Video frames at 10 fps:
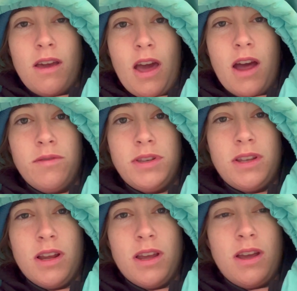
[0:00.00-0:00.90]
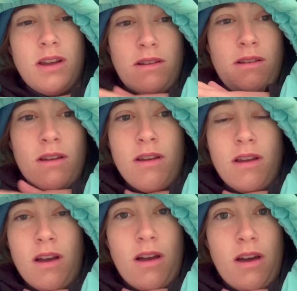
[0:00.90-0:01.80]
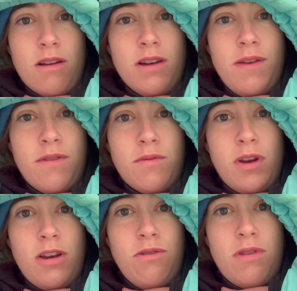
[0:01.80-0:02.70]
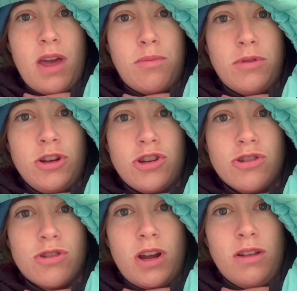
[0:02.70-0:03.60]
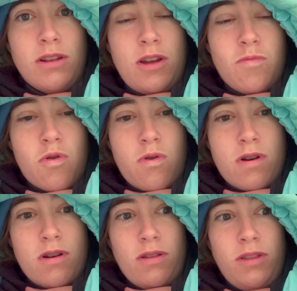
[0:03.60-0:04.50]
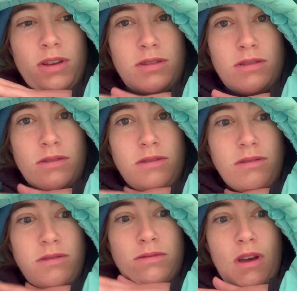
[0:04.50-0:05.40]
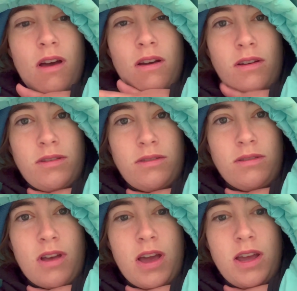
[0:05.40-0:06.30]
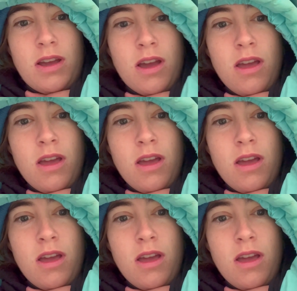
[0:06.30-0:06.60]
And I was thinking, I don't even want to do the Appalachian Trail anymore. This sucks. Like,